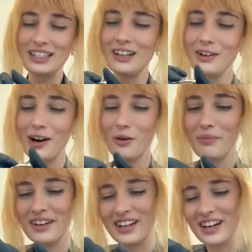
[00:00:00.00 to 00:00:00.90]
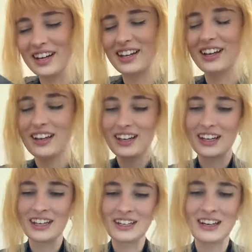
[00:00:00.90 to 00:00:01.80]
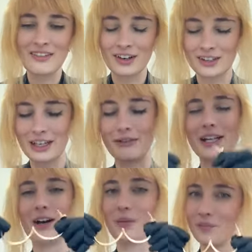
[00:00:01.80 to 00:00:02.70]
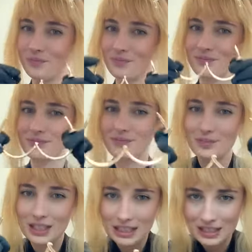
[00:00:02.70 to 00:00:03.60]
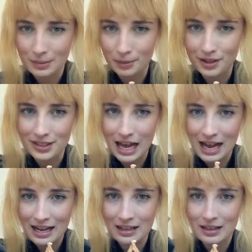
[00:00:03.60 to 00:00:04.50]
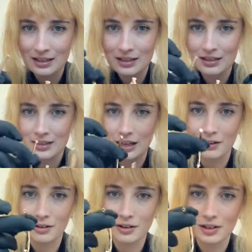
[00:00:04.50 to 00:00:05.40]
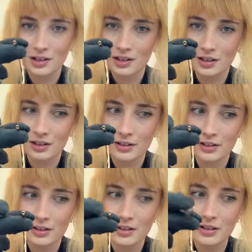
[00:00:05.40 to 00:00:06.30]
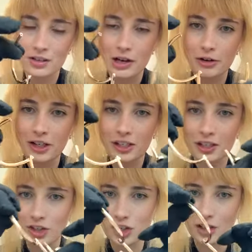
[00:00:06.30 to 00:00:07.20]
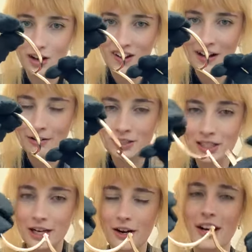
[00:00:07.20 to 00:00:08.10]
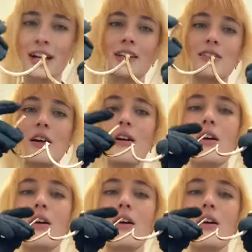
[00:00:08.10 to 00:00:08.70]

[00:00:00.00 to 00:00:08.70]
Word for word: to open it, it never, there we go. Simple as that. So no condition call outs here. It is